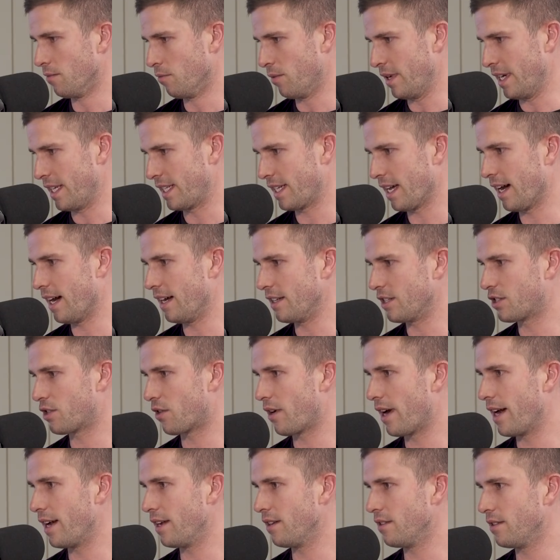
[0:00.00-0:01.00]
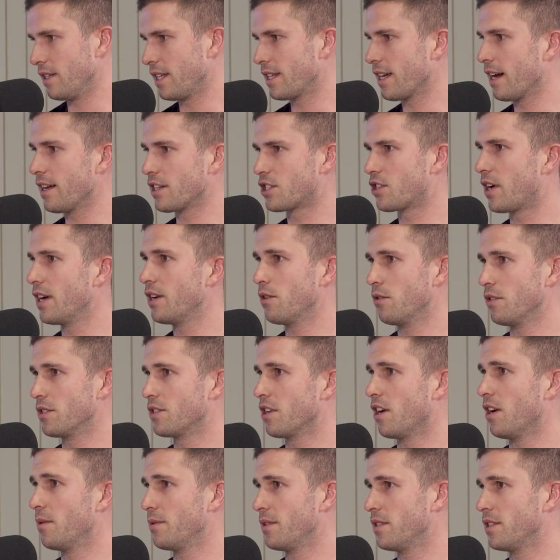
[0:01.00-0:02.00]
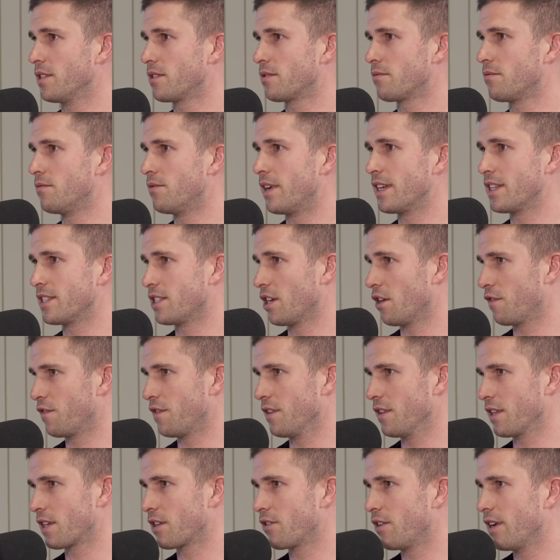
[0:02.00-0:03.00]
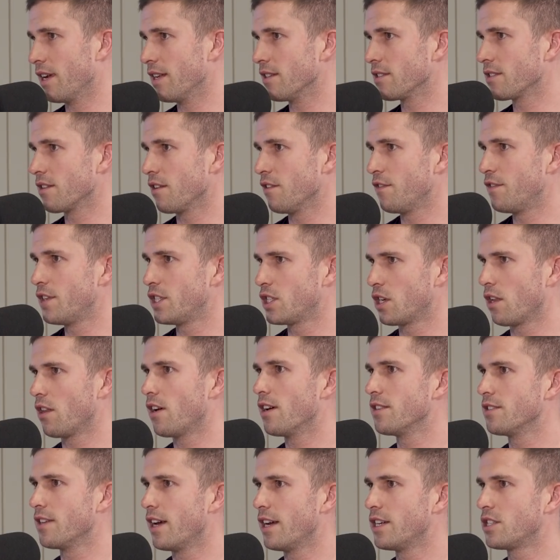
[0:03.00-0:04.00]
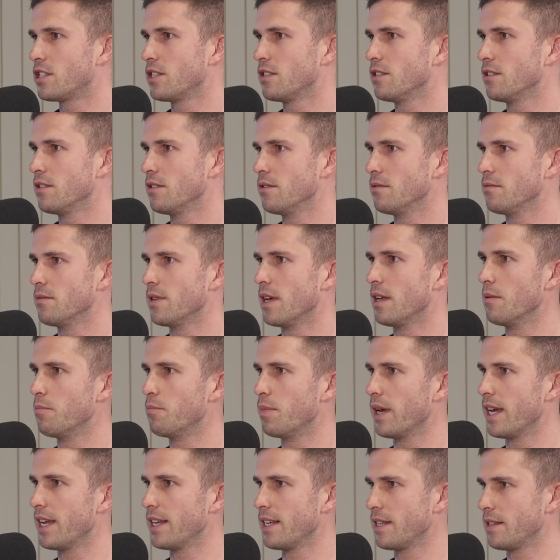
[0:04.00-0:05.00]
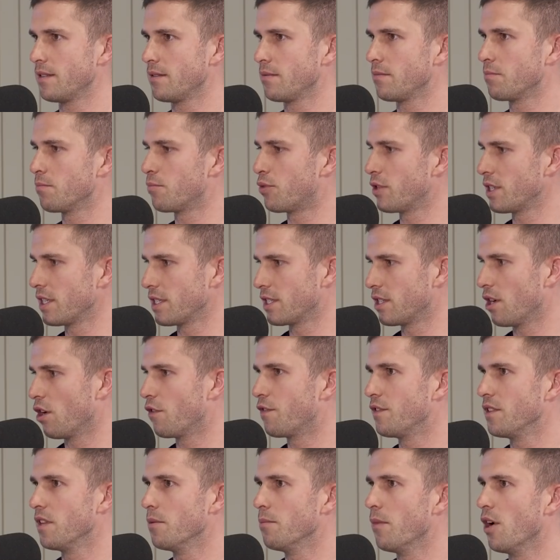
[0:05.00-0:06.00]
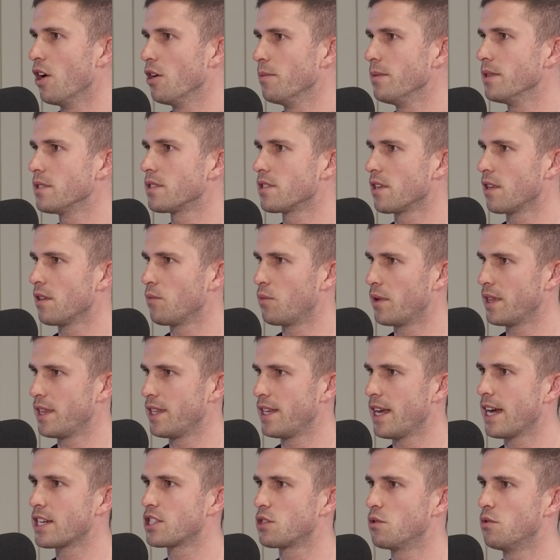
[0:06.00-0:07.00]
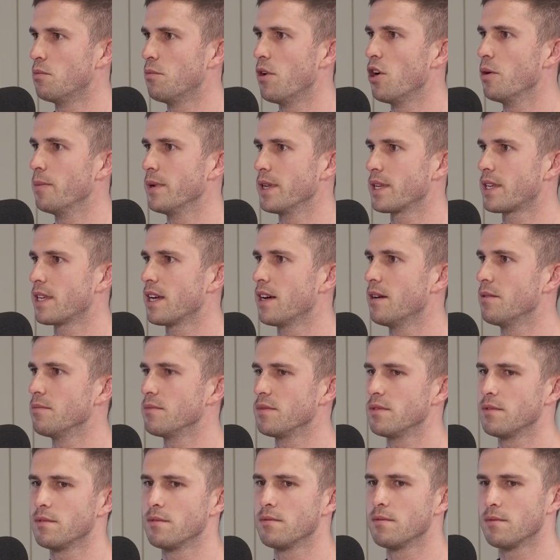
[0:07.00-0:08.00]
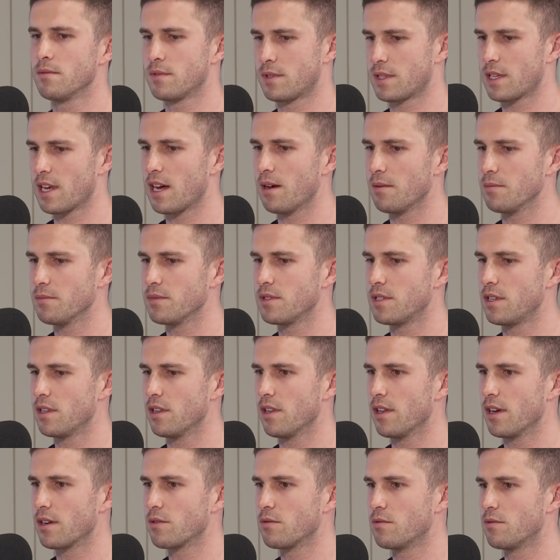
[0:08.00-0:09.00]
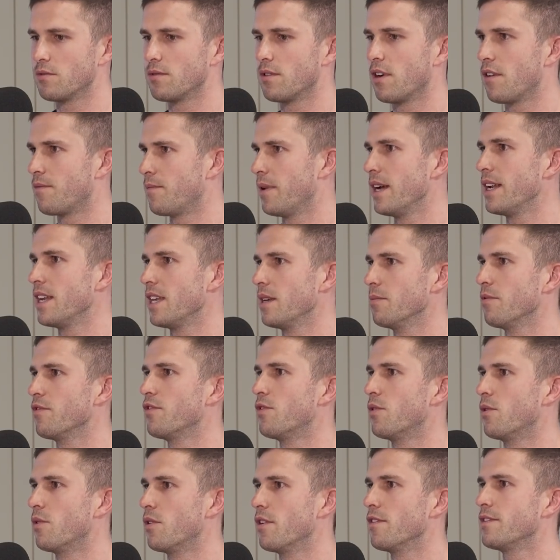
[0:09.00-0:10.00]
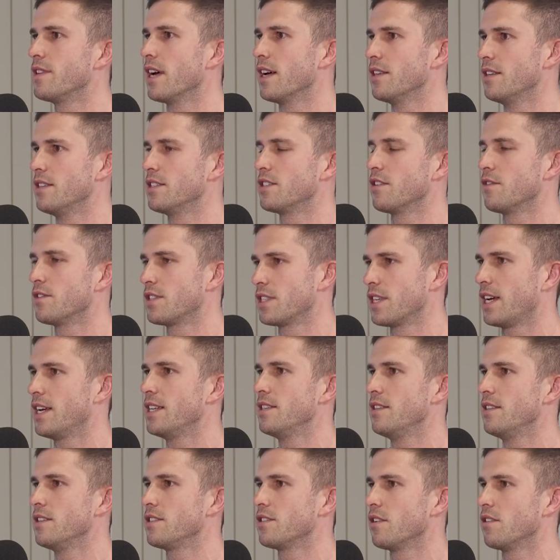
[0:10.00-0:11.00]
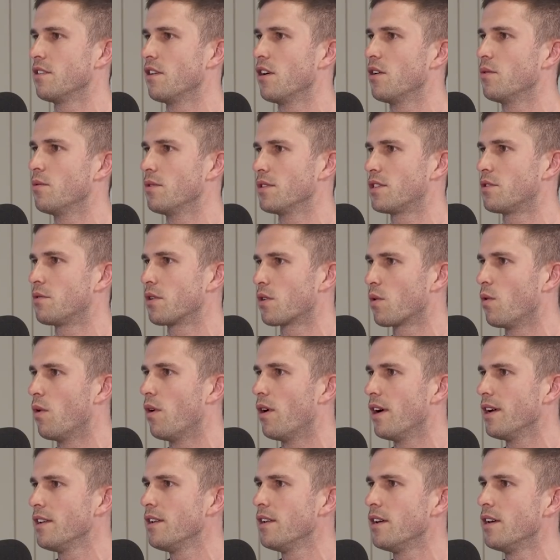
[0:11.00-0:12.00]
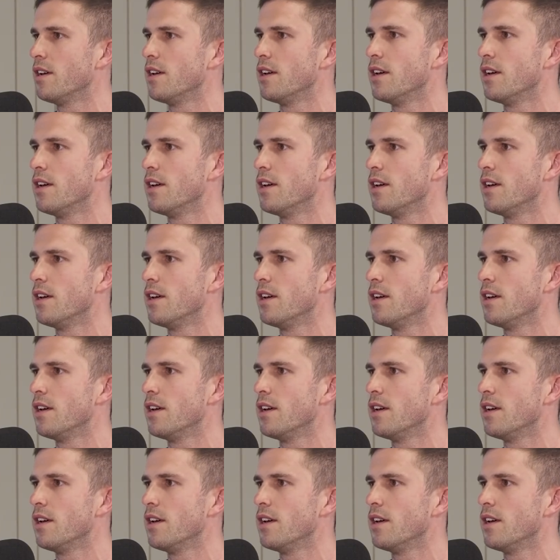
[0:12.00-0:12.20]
When you can't train all the time, you just run yourself into the ground. So visualization and being, putting yourself in the moment. So then when the actual moment comes, you're like, well, I've been here before, I've done this, I've seen this, I know what's required.